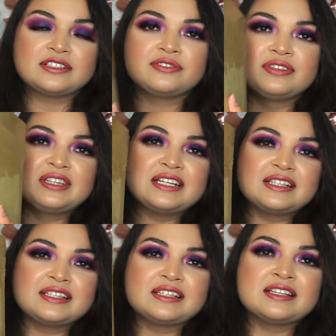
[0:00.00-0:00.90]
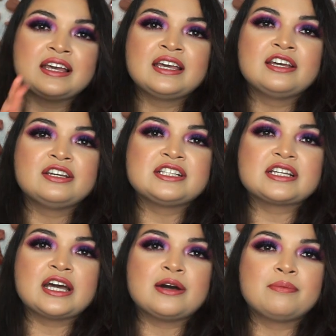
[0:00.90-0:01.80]
So this is
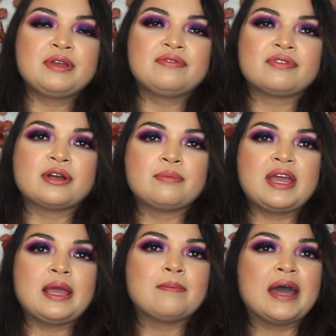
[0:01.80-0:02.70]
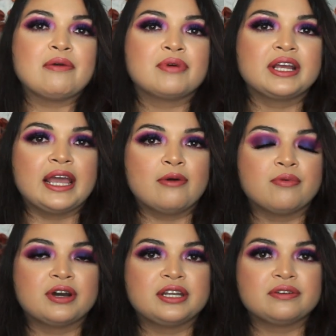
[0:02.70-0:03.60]
coming from a buy one get
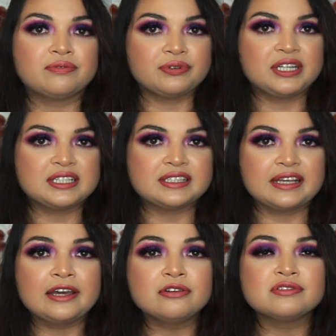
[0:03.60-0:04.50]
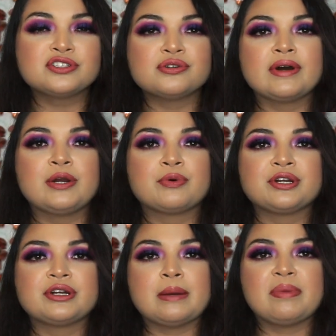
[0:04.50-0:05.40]
one free sale. So I
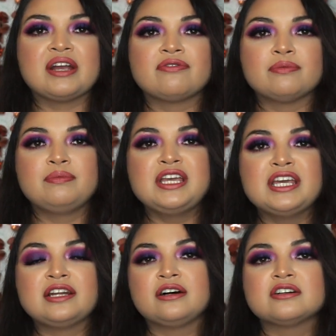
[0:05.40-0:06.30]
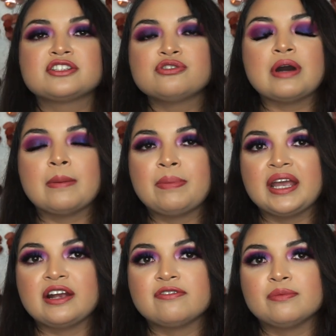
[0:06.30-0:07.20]
ordered a pair for me and also a
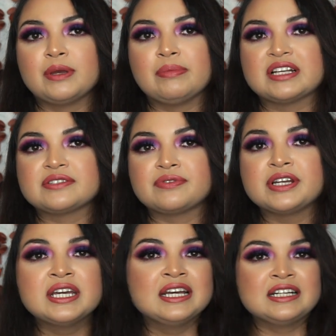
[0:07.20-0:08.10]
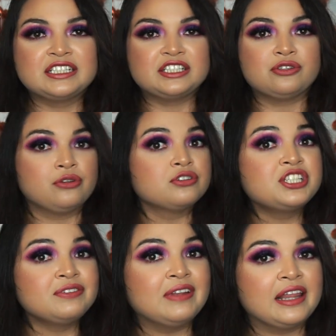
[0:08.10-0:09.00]
pair for my best friend. She's todo
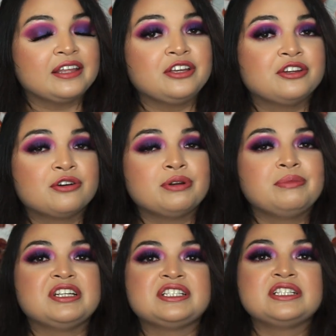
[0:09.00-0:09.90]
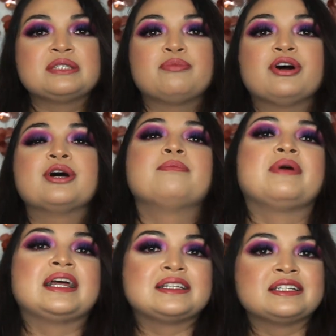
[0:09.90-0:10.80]
chiflada, you know what I mean? She's spoiled,
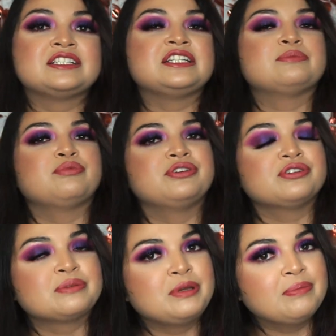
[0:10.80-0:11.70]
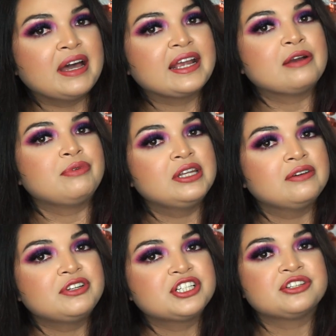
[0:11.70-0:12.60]
but she spoils me back and we
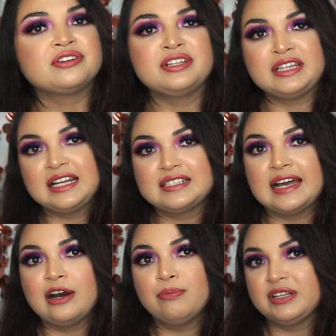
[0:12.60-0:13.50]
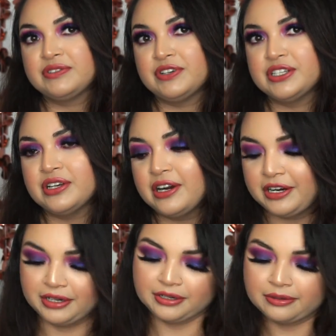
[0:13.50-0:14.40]
love each other, and that's how best friends are.
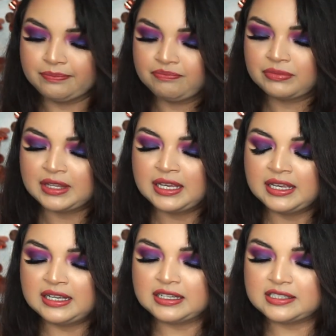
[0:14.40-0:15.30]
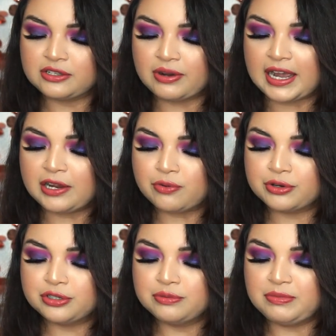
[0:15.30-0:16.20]
So I
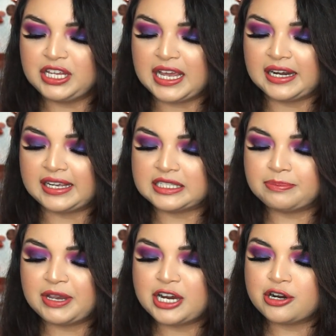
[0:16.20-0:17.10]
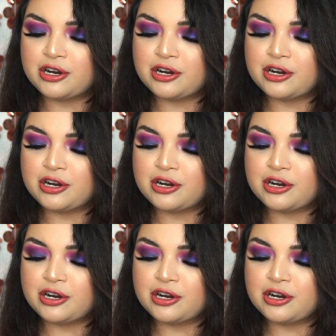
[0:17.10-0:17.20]
ordered me a nice pair.